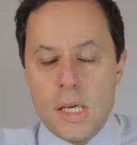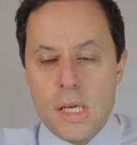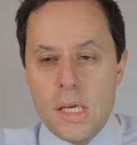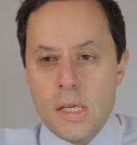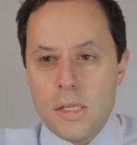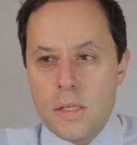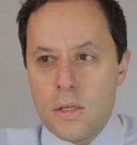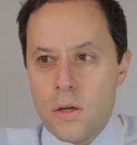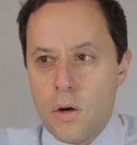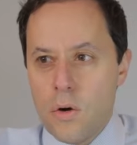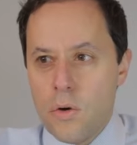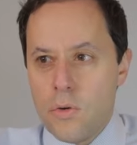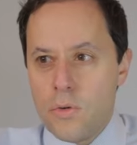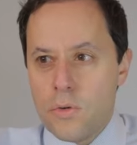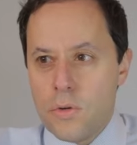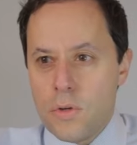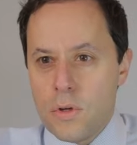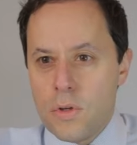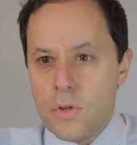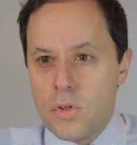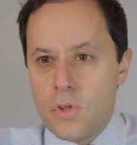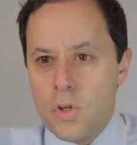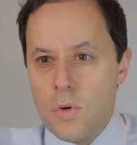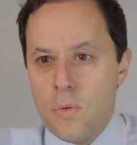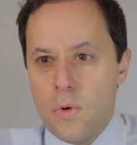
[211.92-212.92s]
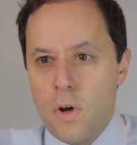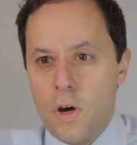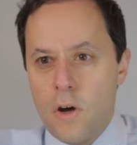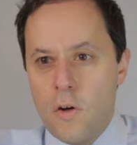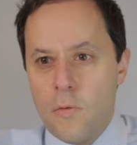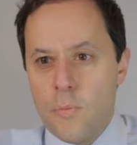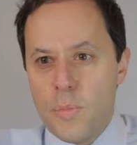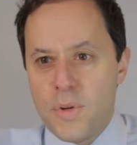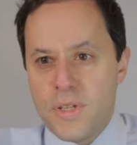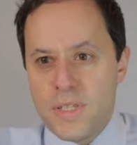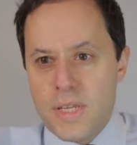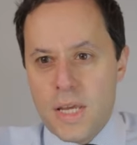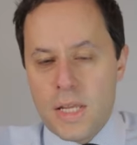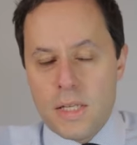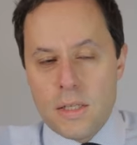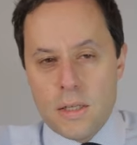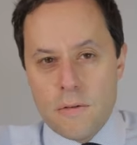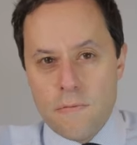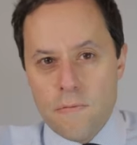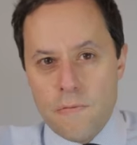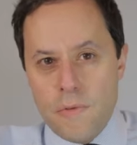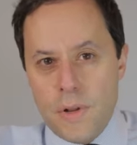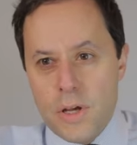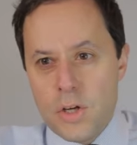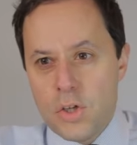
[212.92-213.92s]
he's got 2.5%
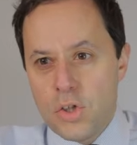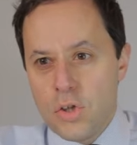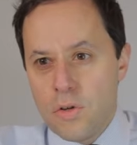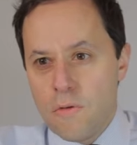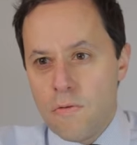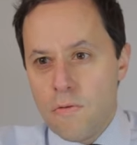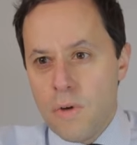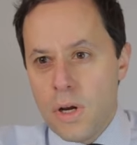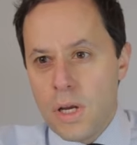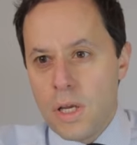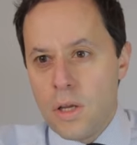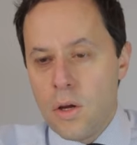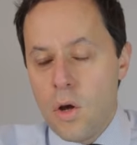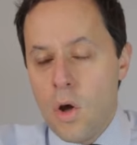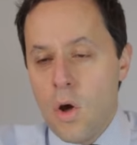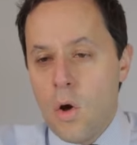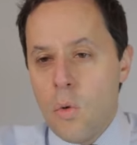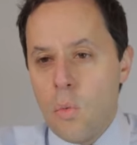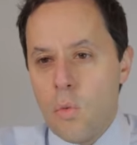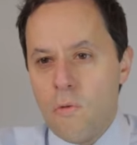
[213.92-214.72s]
inflation rate.